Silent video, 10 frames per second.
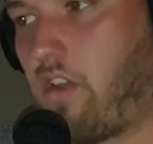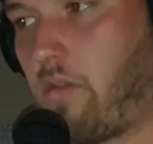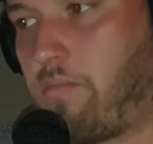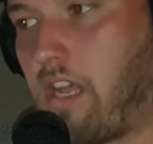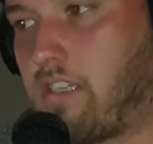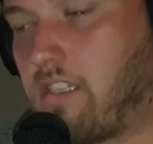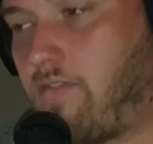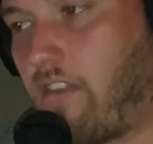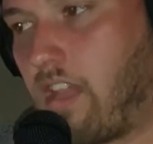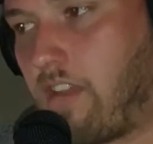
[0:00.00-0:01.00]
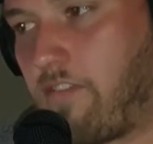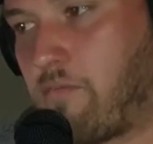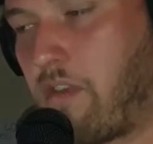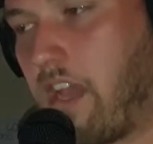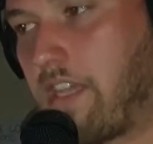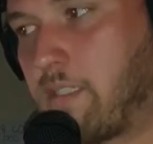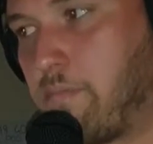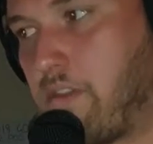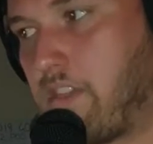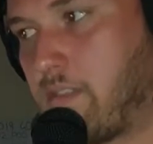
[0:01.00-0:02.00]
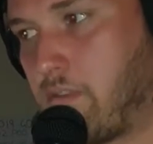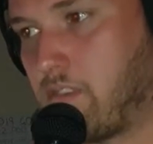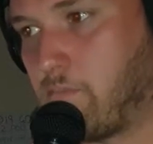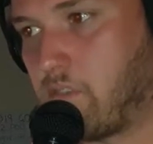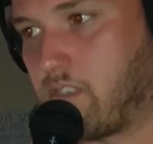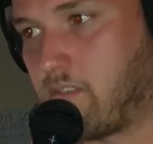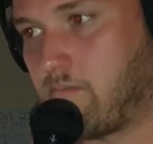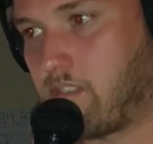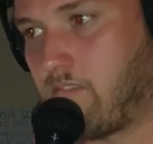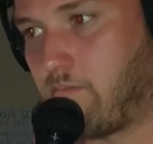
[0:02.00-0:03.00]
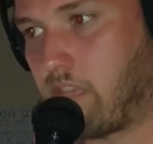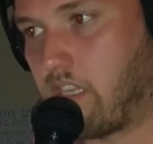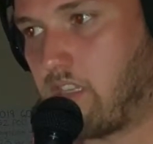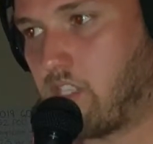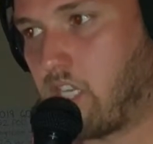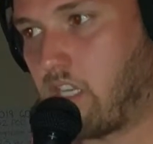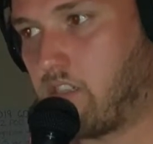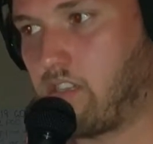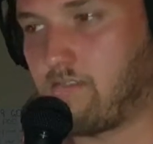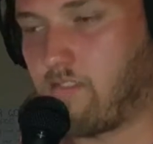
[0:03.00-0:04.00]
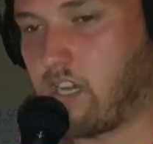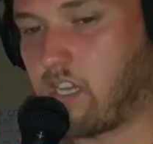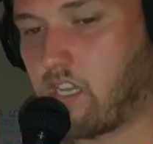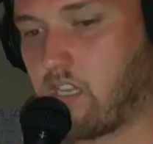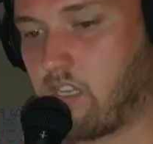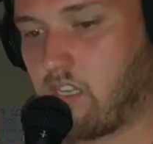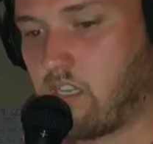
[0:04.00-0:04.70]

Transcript: don't know, but I just feel like from my experience, most Muslims have been chill as fuck.